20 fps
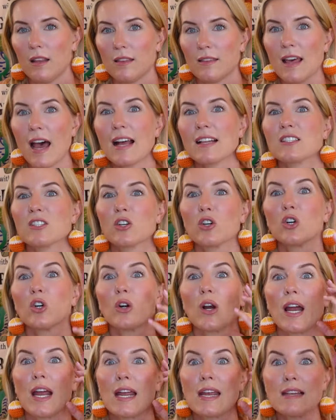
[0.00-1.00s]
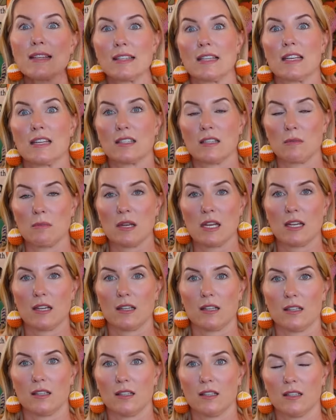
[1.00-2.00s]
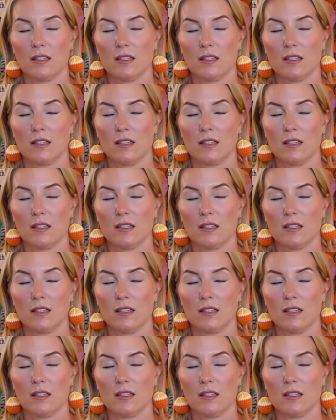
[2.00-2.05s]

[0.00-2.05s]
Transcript: That's crazy to me.